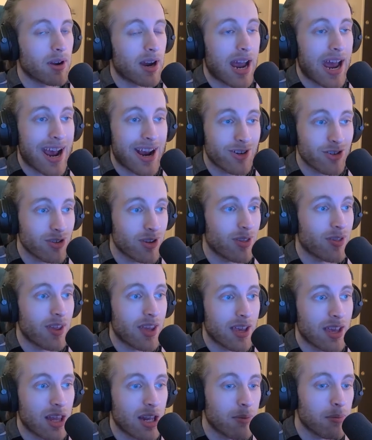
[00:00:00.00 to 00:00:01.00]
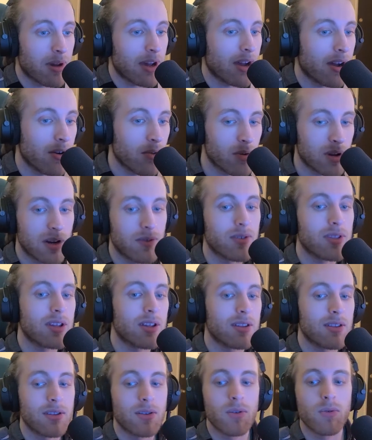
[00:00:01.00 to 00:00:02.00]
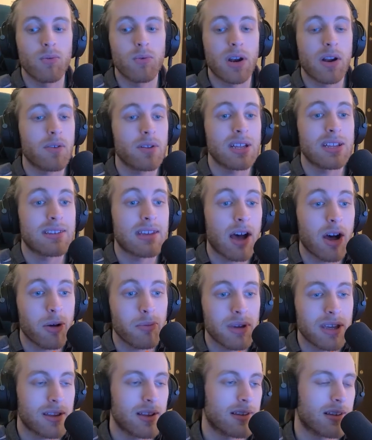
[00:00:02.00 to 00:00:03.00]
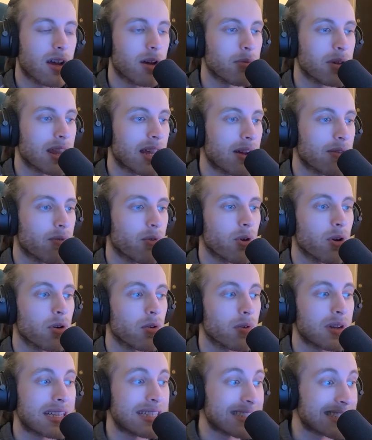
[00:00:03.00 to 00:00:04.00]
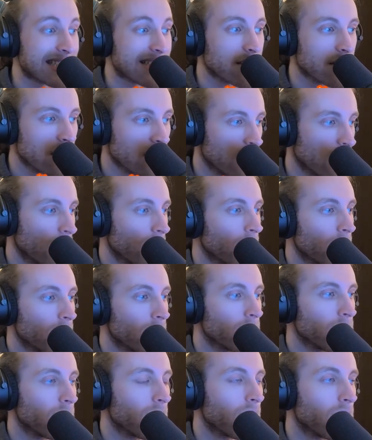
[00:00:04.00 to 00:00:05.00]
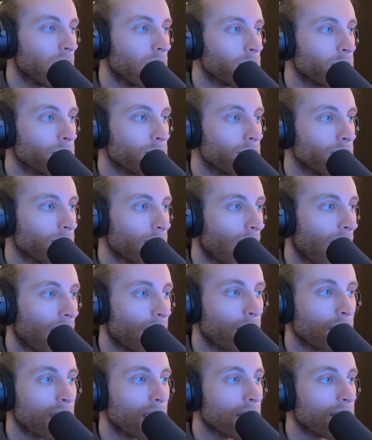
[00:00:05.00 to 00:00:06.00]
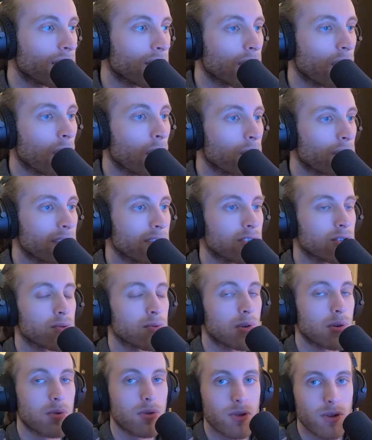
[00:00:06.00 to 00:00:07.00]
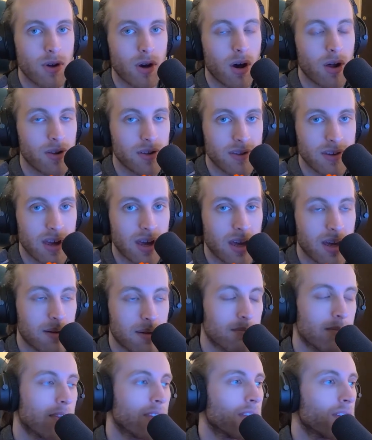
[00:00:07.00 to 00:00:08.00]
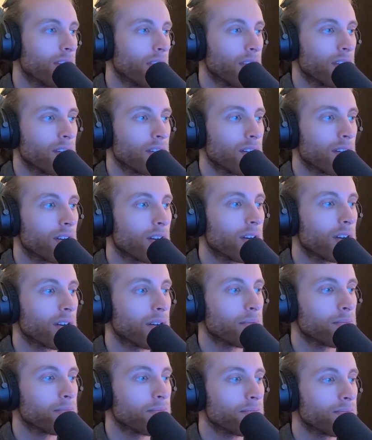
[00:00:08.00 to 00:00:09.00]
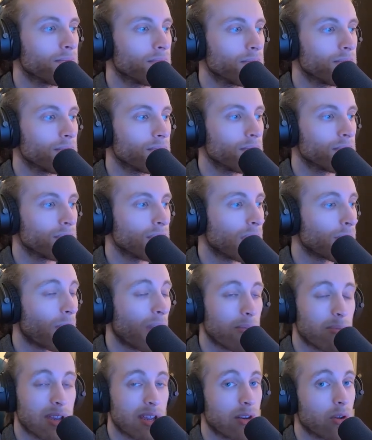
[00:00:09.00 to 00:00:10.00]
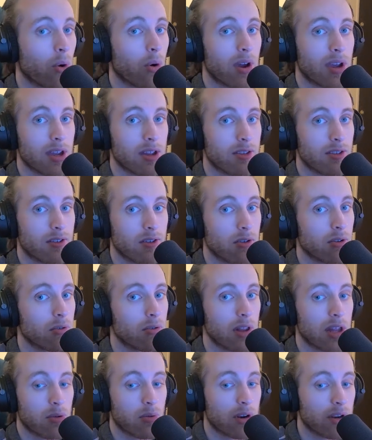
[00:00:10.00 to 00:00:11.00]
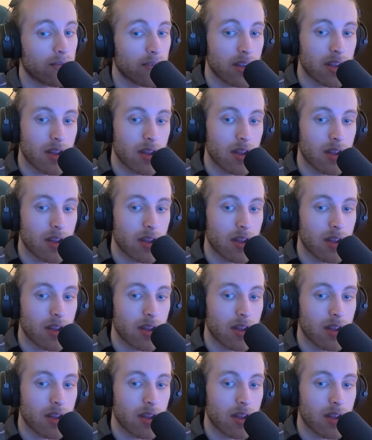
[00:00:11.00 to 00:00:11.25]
actually thinking about. Whatever they tell me that for a reason. Right. I don't need to know the truth all the time. It might be annoying too. Like whatever.